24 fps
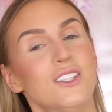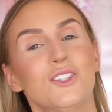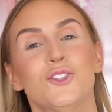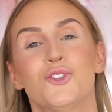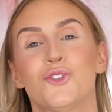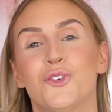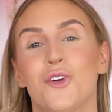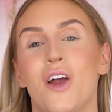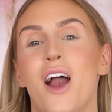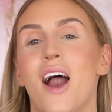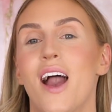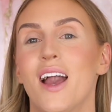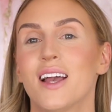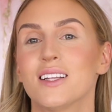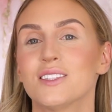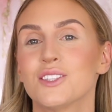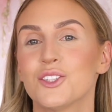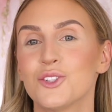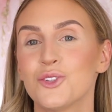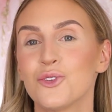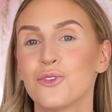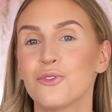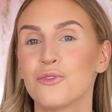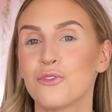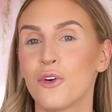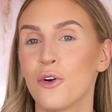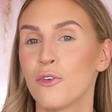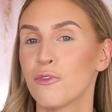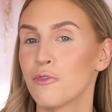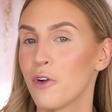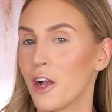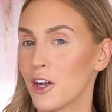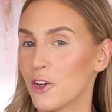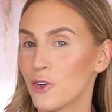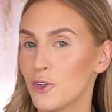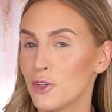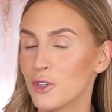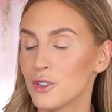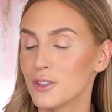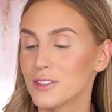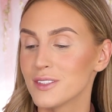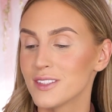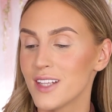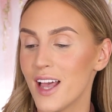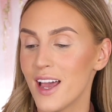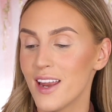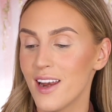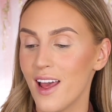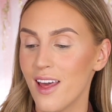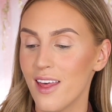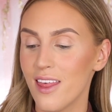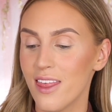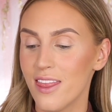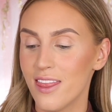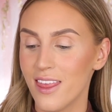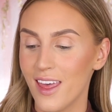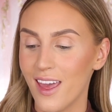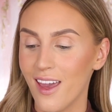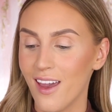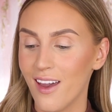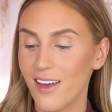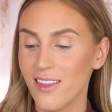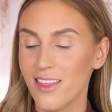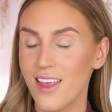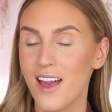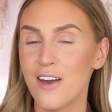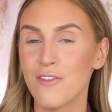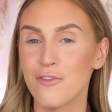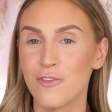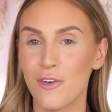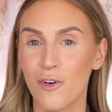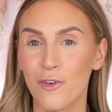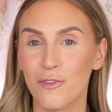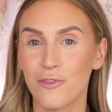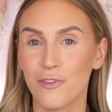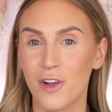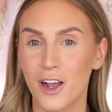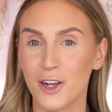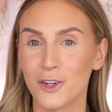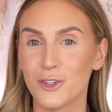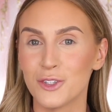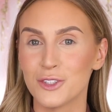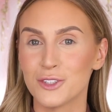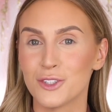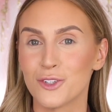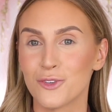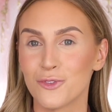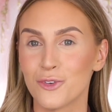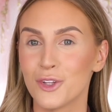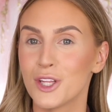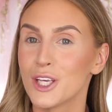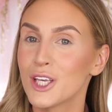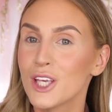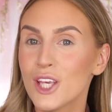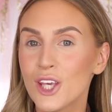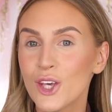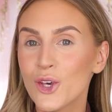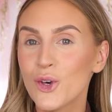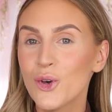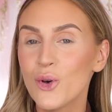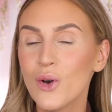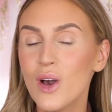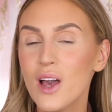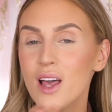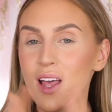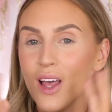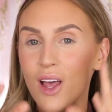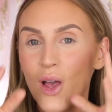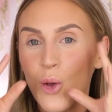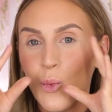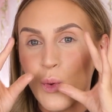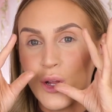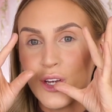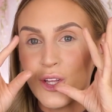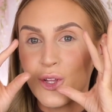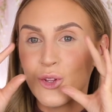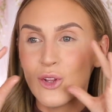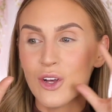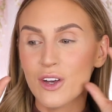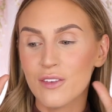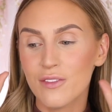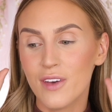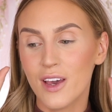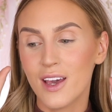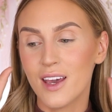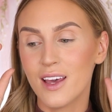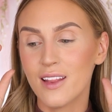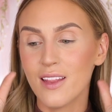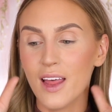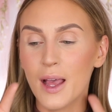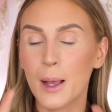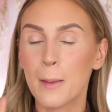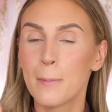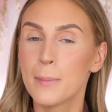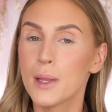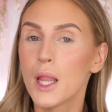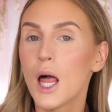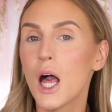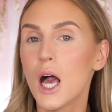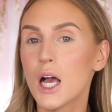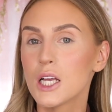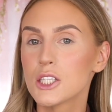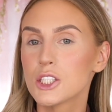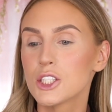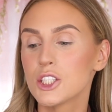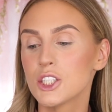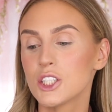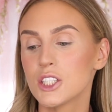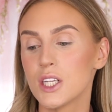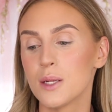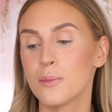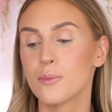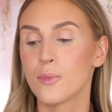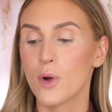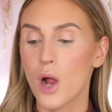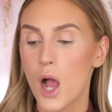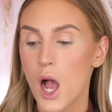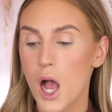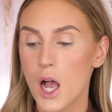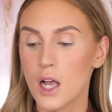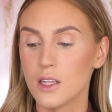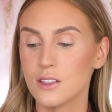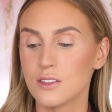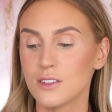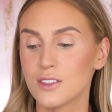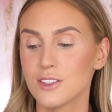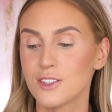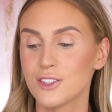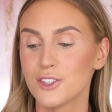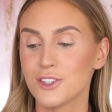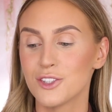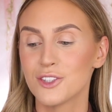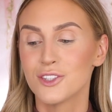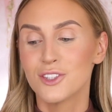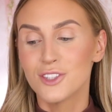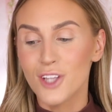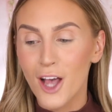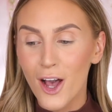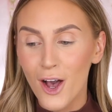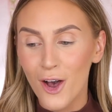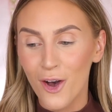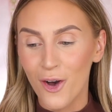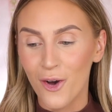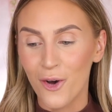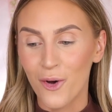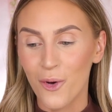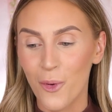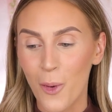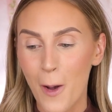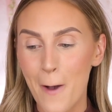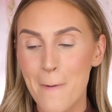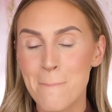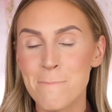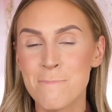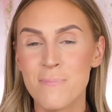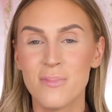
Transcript: to try to do faux freckles and I think that faux freckles look really cute when you look very like blushed and bronzed. So